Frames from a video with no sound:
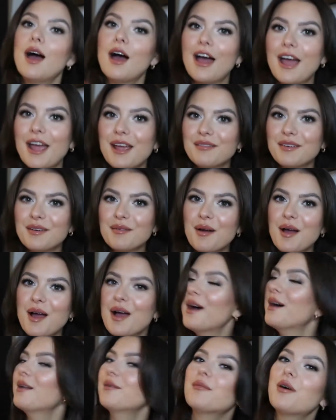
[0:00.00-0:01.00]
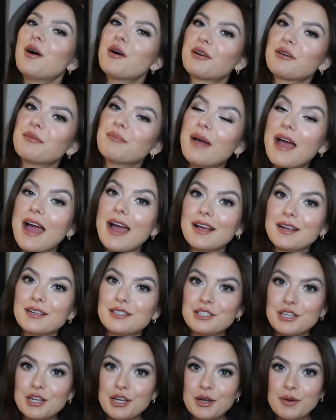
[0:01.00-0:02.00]
Hi everyone and welcome back
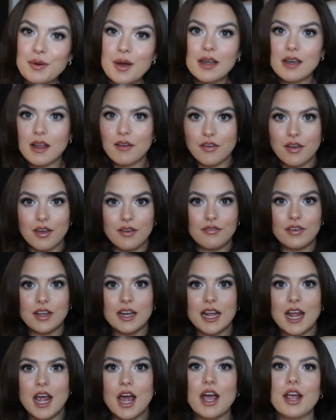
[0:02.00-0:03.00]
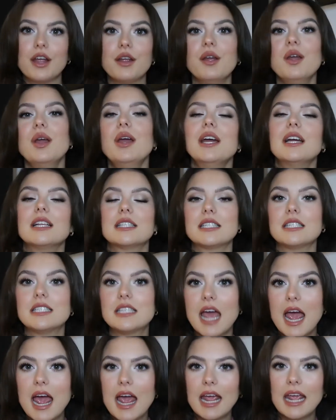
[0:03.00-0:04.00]
to another video.
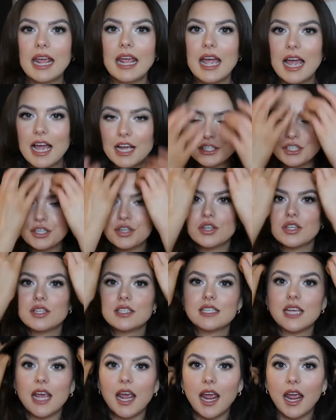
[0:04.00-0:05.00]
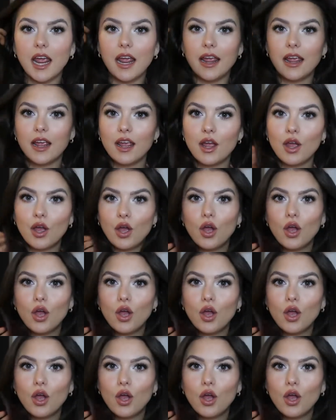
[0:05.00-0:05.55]
Today, as you can see,